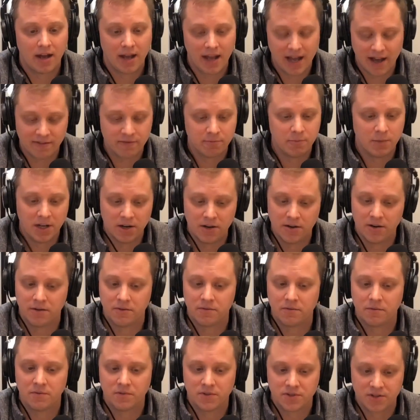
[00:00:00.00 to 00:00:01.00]

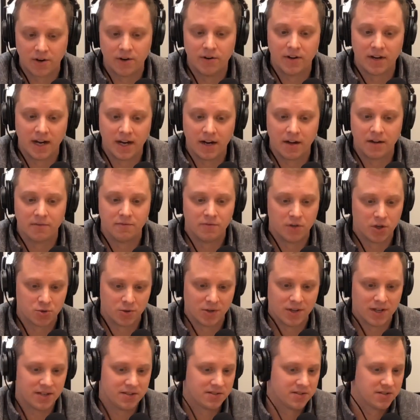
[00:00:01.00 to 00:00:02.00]
half-meter SAR data
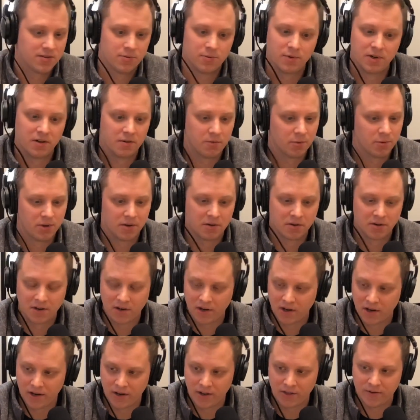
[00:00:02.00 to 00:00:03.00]
visualized. So when
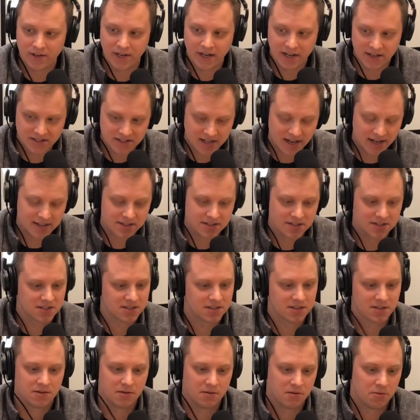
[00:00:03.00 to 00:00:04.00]
another data
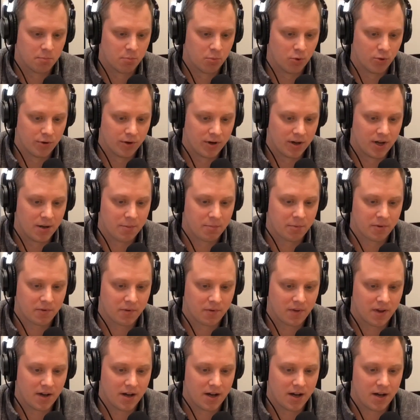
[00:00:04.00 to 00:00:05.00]
scientist pulled it up,
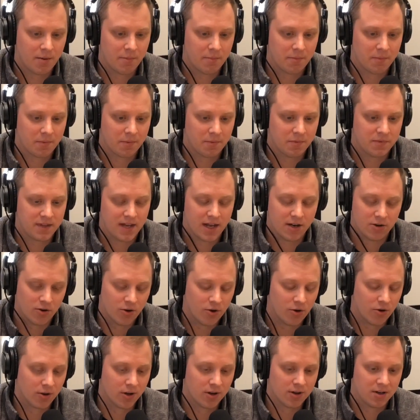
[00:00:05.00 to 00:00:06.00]

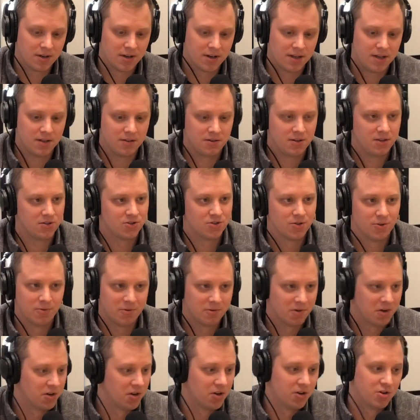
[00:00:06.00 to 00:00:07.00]
Daniel Hogan, he
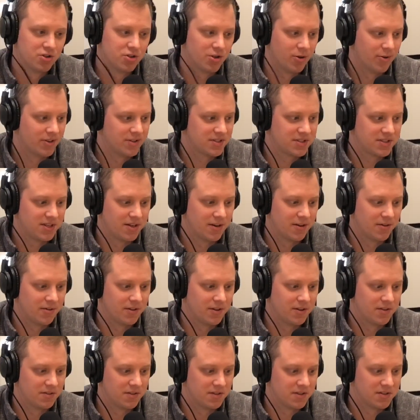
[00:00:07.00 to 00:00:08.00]
showed us,
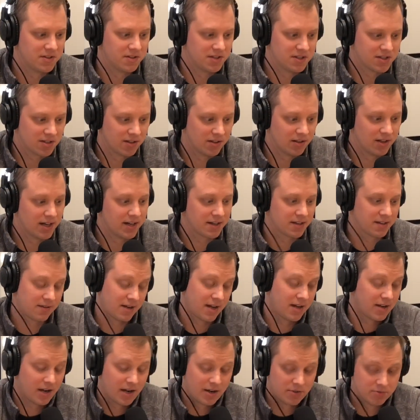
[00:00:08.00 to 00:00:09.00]
this collect.
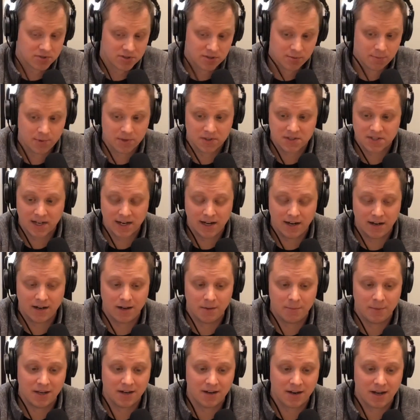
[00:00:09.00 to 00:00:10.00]
I was super excited.
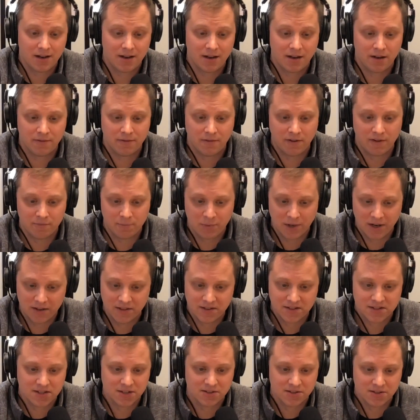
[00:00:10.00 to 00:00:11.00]
I mean, I've been
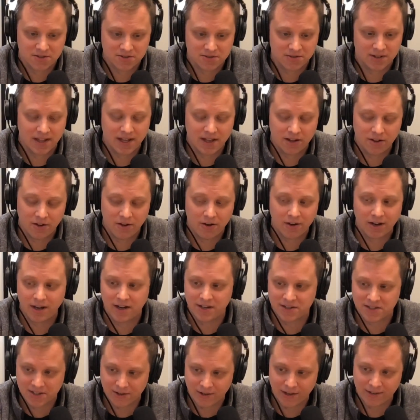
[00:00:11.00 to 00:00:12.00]
in this industry that long,
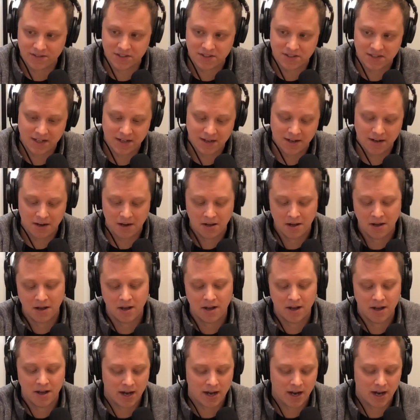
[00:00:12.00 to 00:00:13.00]
and I still haven't seen it.
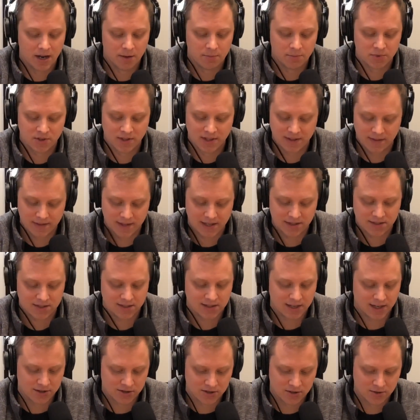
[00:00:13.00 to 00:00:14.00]
So that
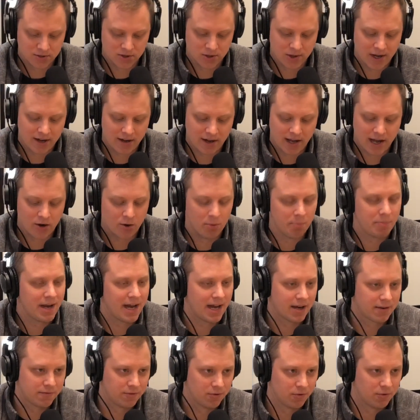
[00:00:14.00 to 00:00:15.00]
just kind of shows you how
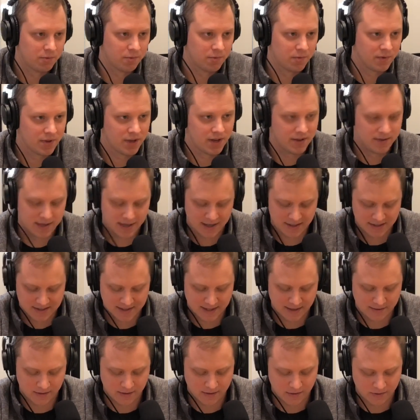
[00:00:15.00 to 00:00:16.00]
impactful a data
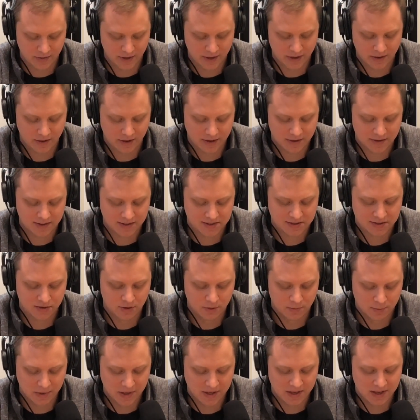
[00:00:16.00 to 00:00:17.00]
set like this
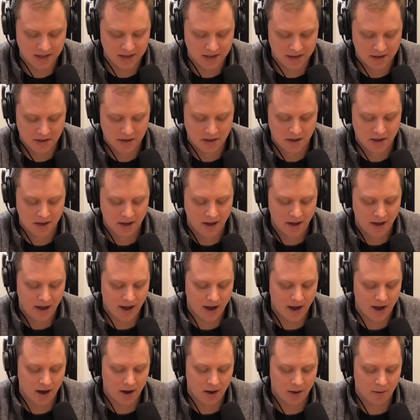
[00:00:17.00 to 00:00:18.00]
could be.
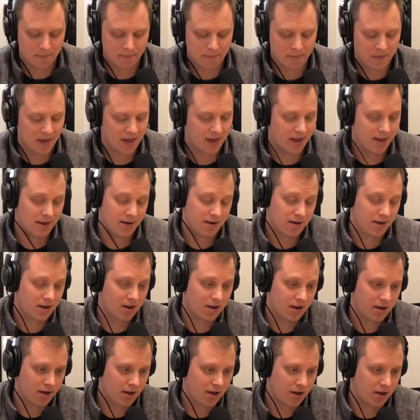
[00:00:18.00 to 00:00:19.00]
And
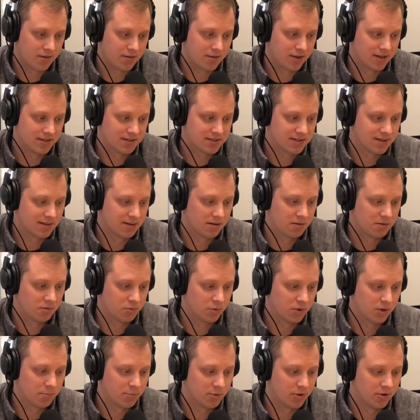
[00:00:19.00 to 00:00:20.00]
I think it's going to
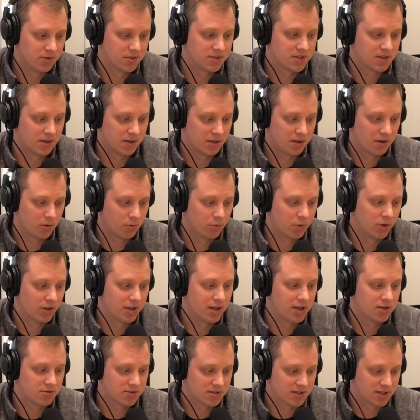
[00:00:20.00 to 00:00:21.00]
really produce a
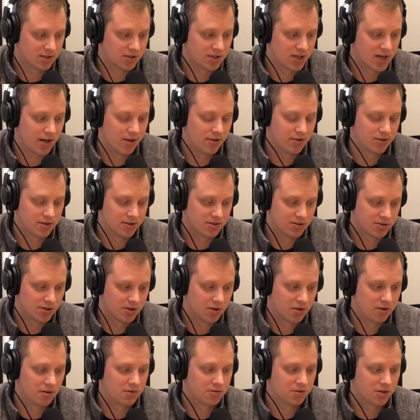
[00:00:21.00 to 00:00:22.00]
really interesting challenge and
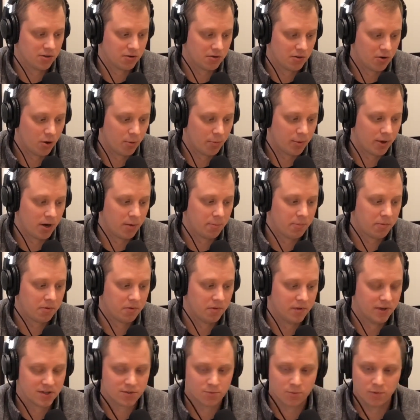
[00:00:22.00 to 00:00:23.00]
should open up
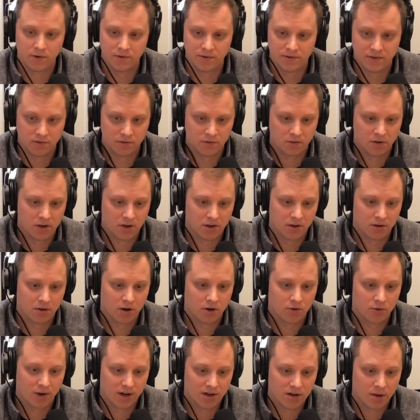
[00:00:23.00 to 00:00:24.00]
this world to
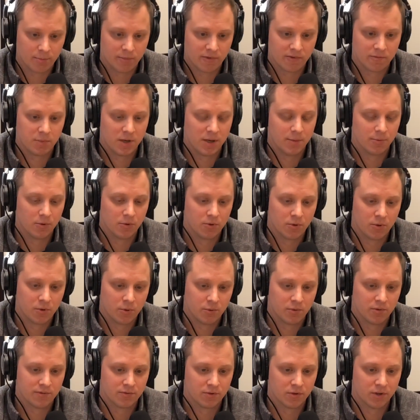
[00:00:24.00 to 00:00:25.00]
a great number of people
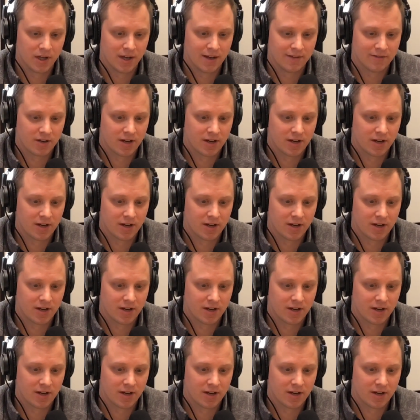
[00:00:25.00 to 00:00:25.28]
who really